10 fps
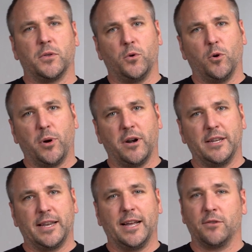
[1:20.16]
the cool part
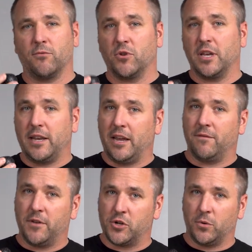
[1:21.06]
is it adds a really neat
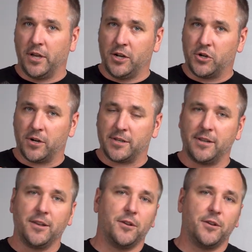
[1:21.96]
visual interest.